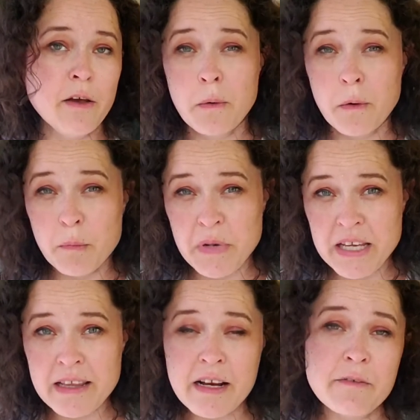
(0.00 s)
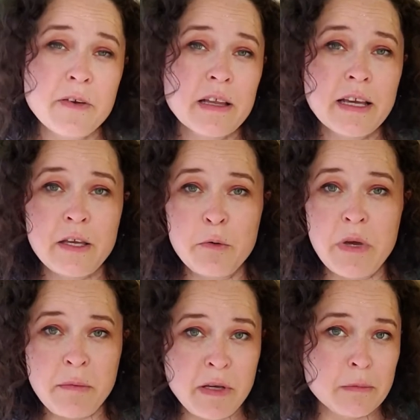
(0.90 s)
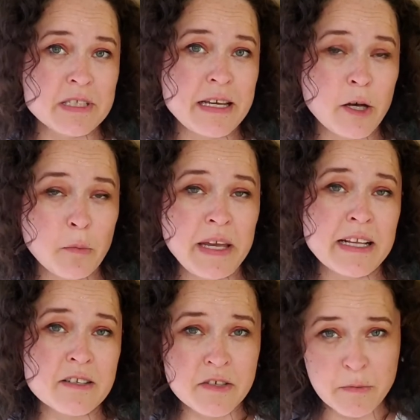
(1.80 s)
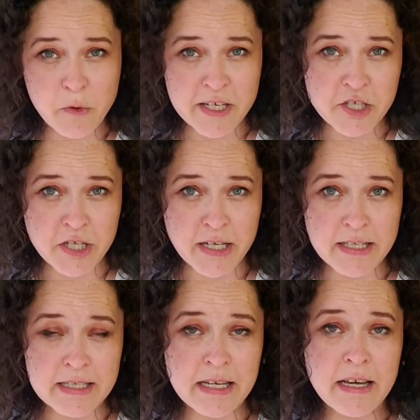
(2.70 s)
or be there, feel like you may be able to help answer some questions.